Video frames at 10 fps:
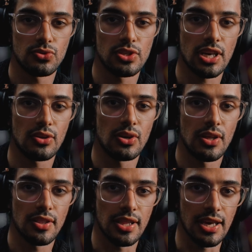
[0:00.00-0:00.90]
to check out
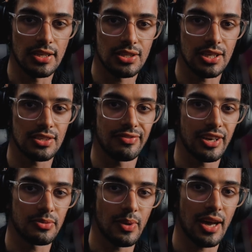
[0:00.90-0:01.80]
the
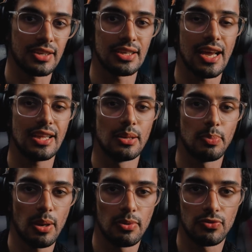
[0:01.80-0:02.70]
TextFX packs and the
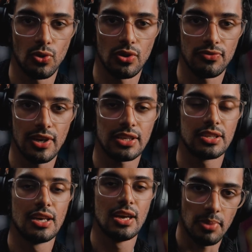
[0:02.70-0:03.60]

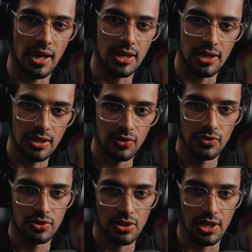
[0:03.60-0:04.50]
PaperFoldFX by
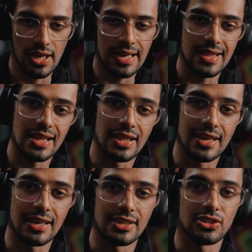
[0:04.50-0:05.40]
clicking the
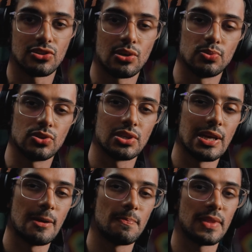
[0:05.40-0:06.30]
link in the description.
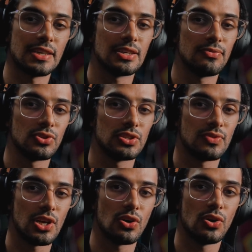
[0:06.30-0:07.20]
That is it for this
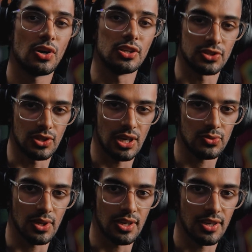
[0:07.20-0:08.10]
video. I'll see you in the
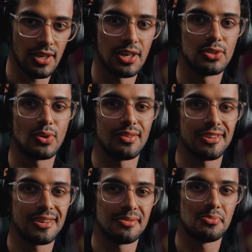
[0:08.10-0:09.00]
next one. You're in Suave.
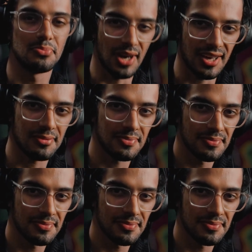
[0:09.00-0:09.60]
Bye.